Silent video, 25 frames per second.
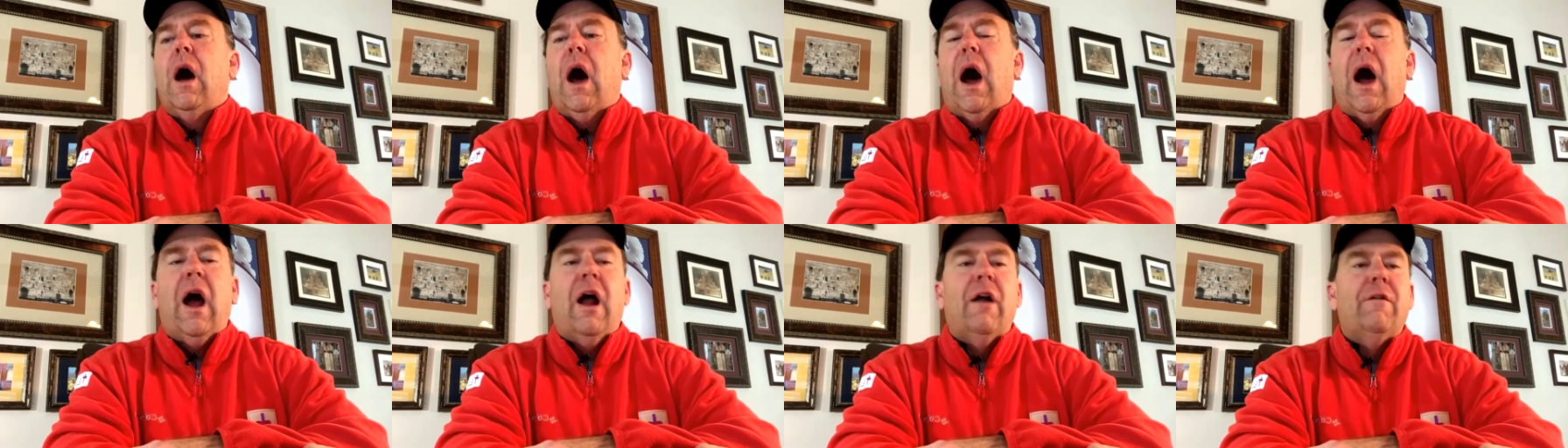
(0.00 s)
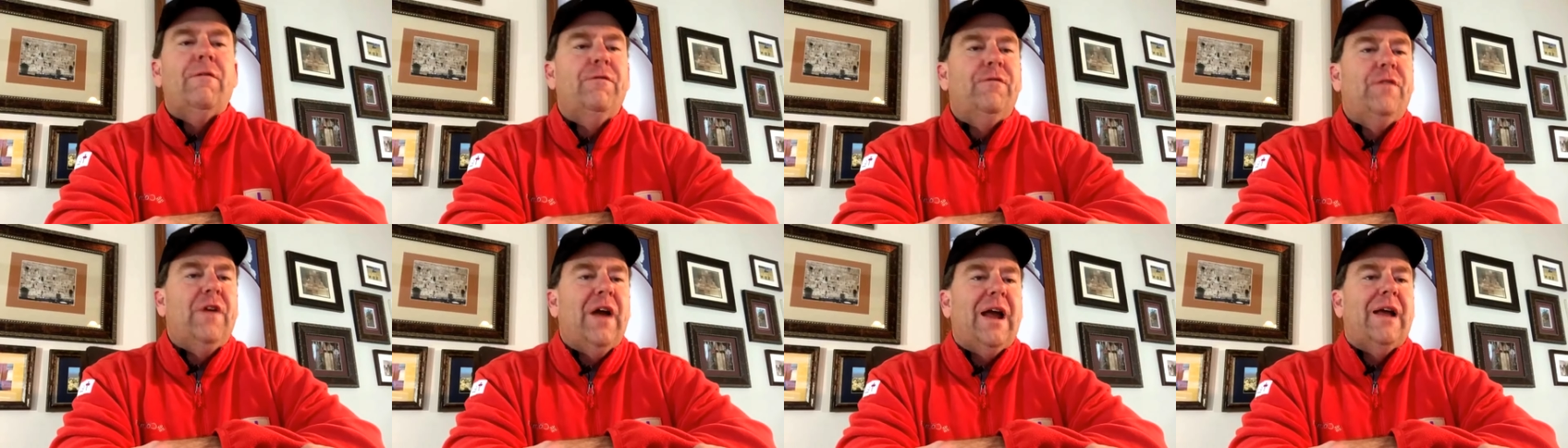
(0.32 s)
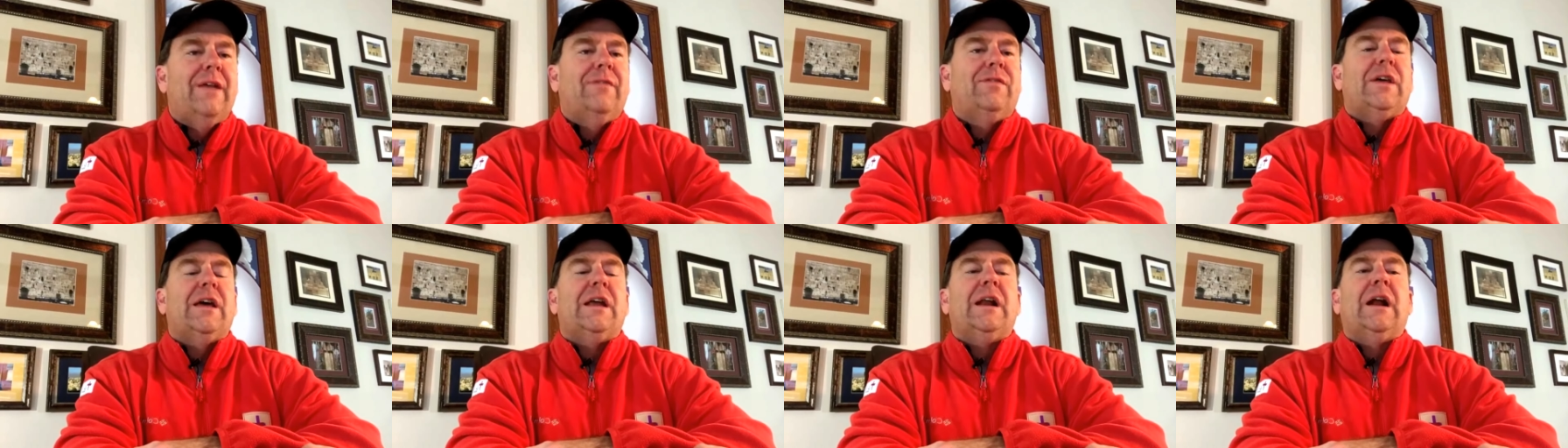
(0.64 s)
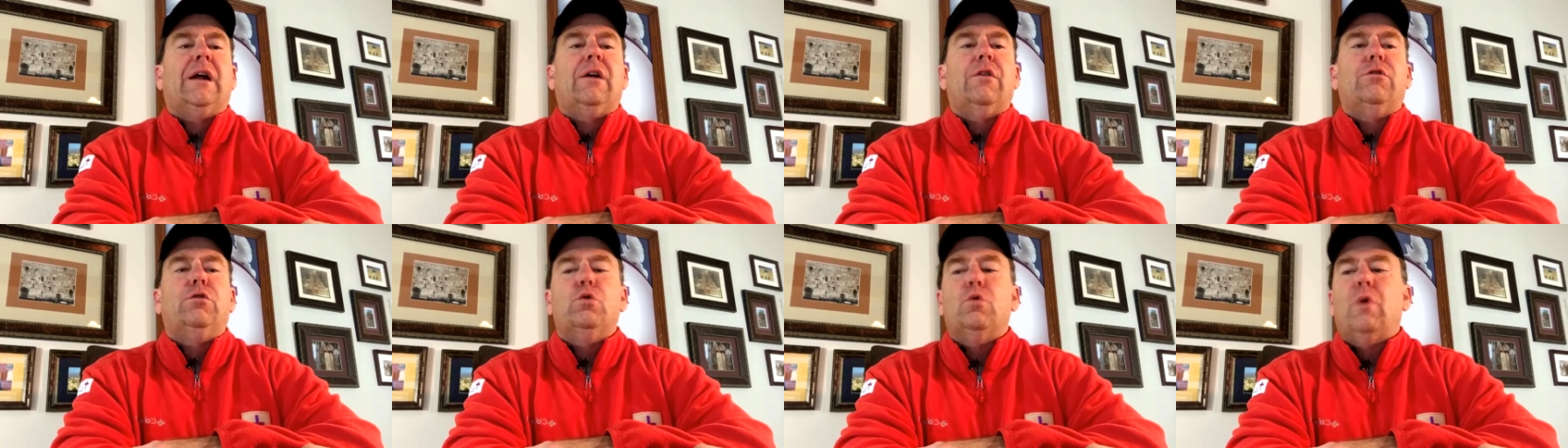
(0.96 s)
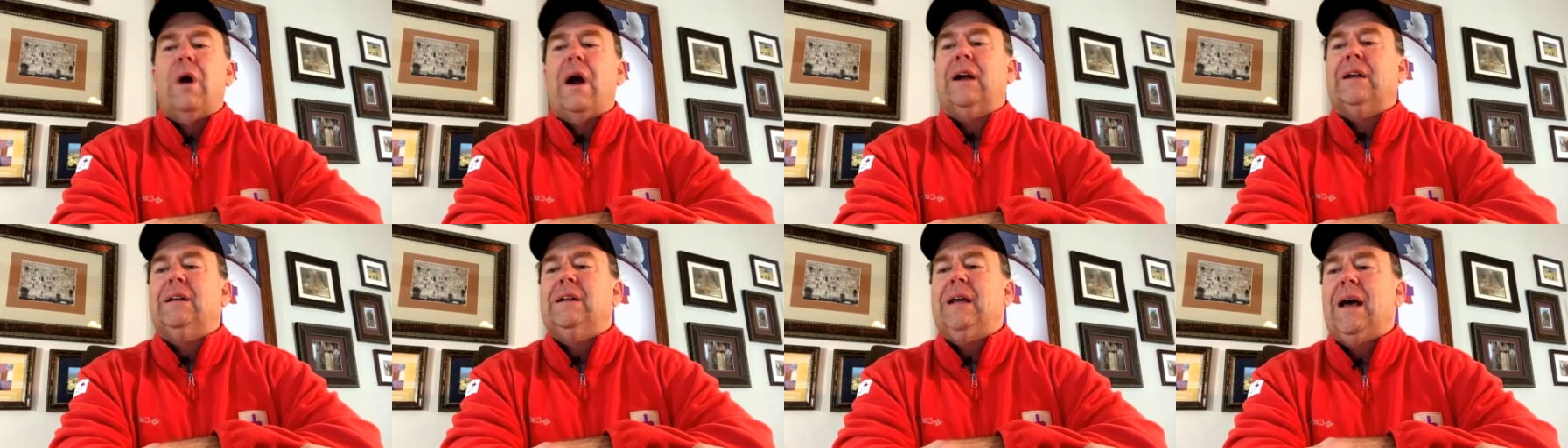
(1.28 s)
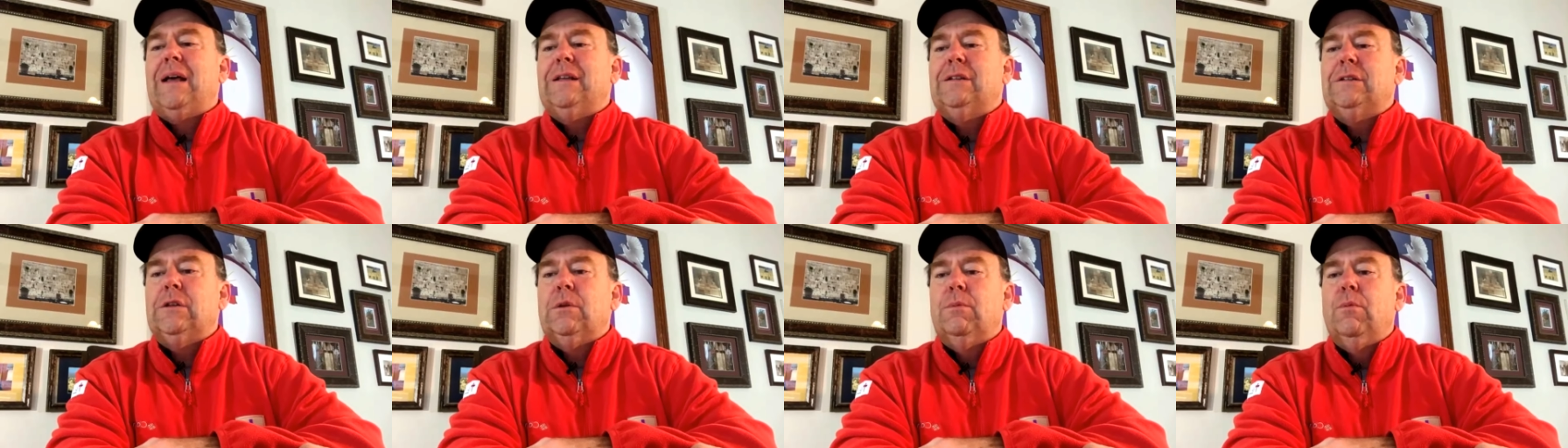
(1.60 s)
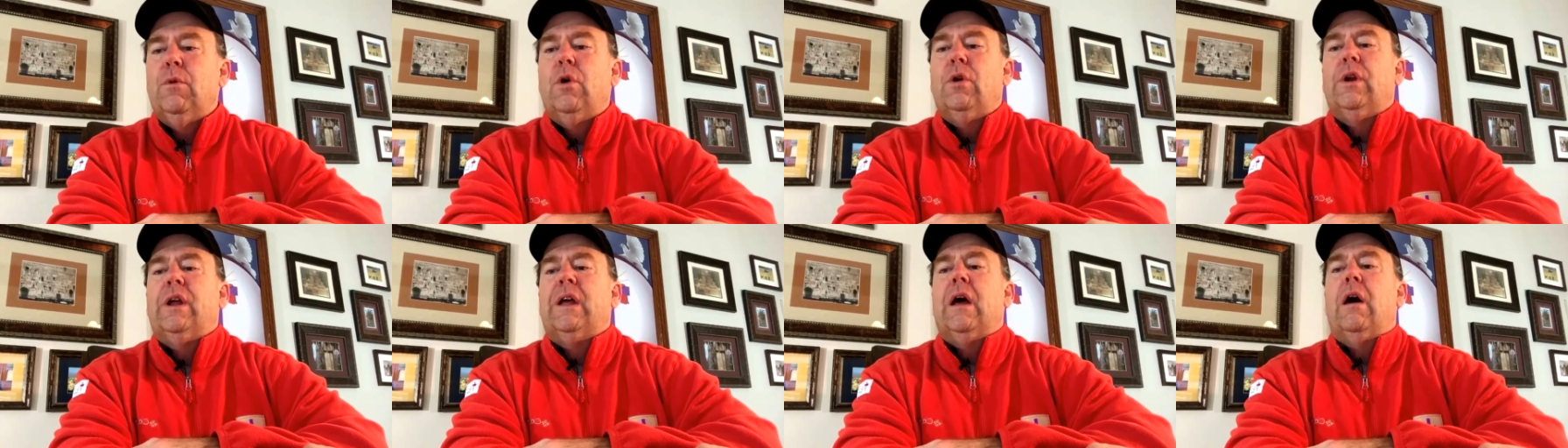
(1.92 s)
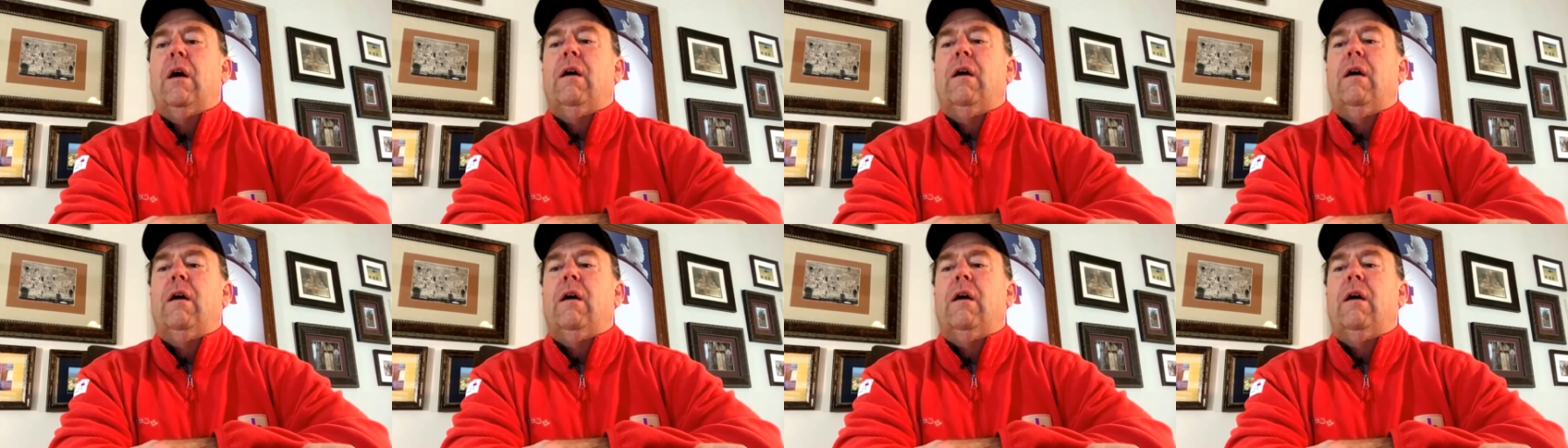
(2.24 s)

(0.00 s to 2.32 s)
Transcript: our faith and our, through our testimony